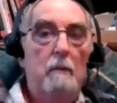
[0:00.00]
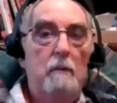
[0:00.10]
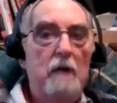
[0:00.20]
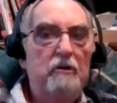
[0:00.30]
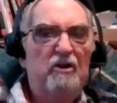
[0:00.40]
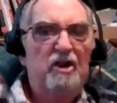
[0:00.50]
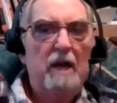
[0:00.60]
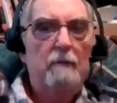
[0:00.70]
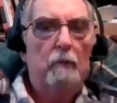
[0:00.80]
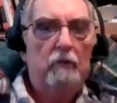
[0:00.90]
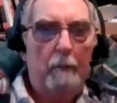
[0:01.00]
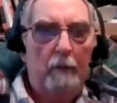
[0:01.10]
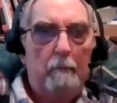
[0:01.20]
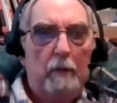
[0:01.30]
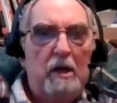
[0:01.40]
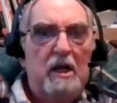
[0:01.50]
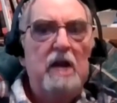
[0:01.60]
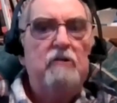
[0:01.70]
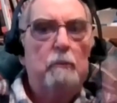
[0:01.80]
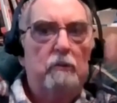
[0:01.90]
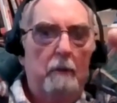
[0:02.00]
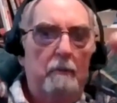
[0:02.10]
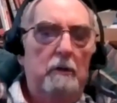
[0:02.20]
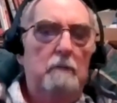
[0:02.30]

Not just give them something, but teach them something.